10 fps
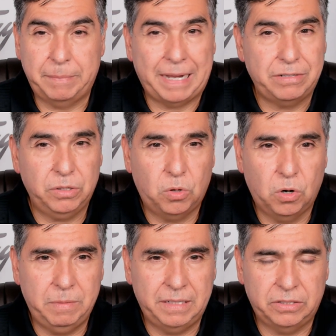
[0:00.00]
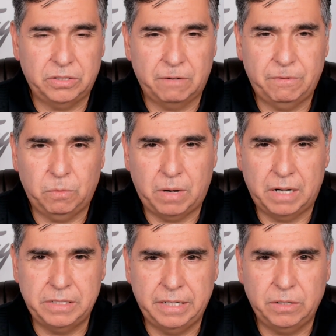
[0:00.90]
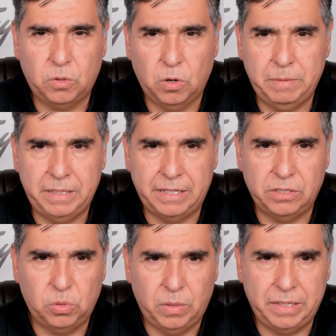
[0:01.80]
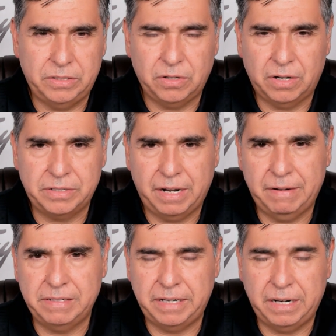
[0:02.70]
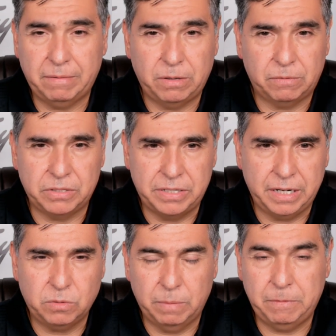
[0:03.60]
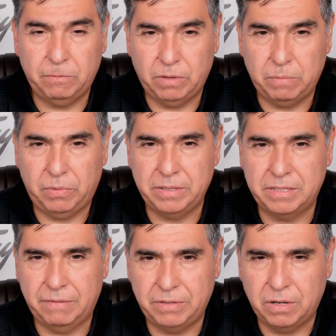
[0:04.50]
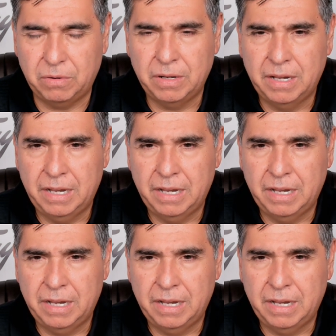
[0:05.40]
Patrick Corbin to start for Washington. Corbin in twenty starts carries an E R A over six, whip of one point seven oh.